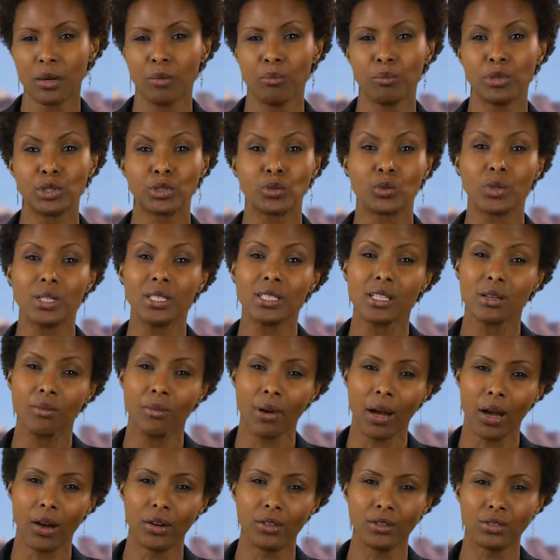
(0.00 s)
but what
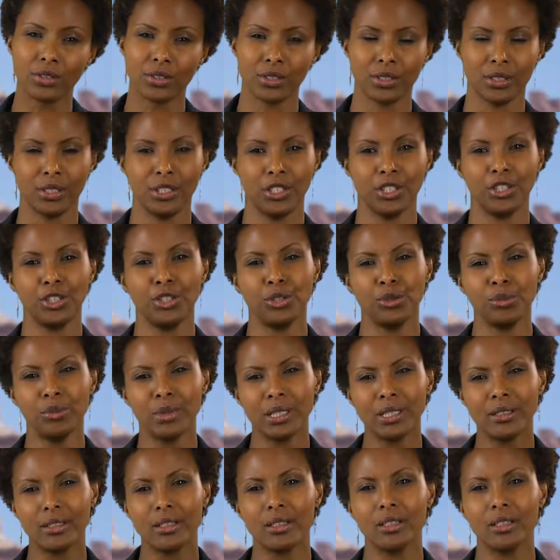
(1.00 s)
about human